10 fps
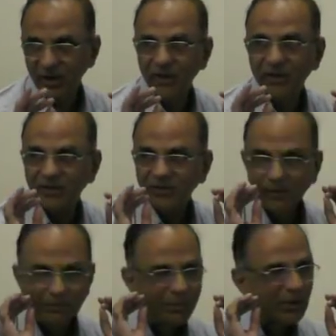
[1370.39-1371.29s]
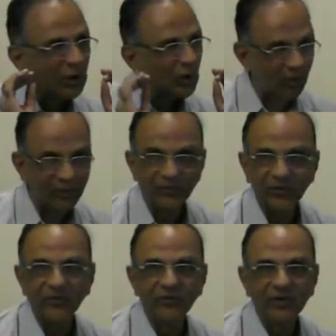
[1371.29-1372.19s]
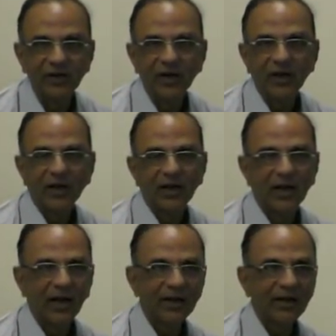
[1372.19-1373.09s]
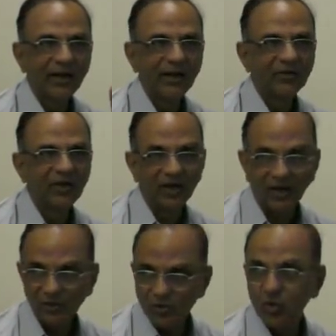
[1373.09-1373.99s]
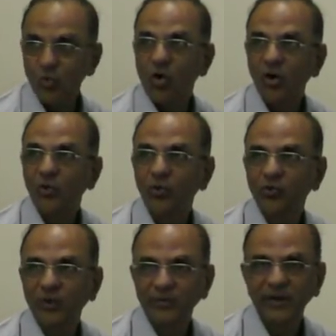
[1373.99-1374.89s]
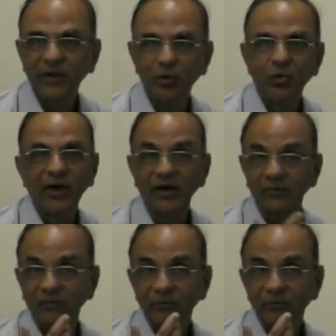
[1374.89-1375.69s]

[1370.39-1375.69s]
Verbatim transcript: it is simple common sense, it is the urge to want to do something new. And